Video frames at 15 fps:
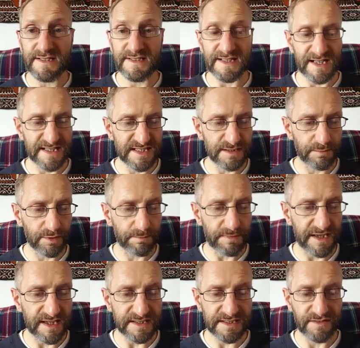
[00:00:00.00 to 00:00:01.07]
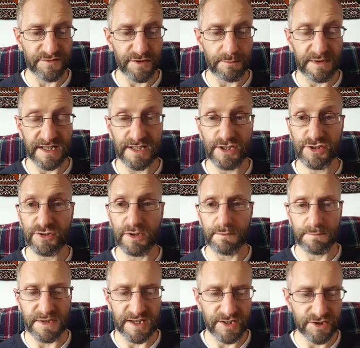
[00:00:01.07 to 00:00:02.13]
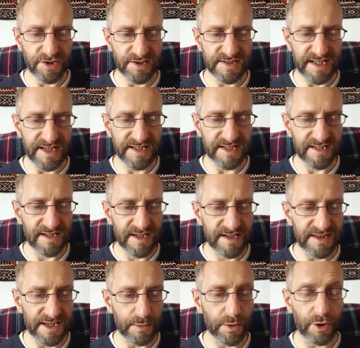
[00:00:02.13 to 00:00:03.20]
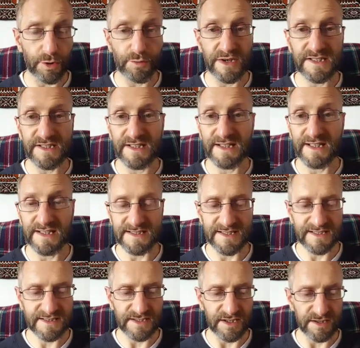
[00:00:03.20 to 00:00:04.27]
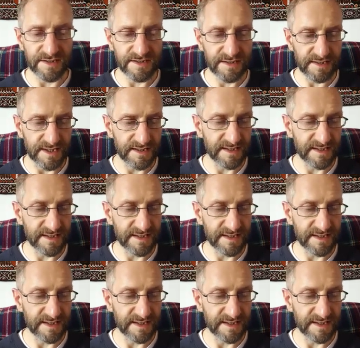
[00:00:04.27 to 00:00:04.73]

a sizable part of her manuscript pages, i.e. they were already in existence.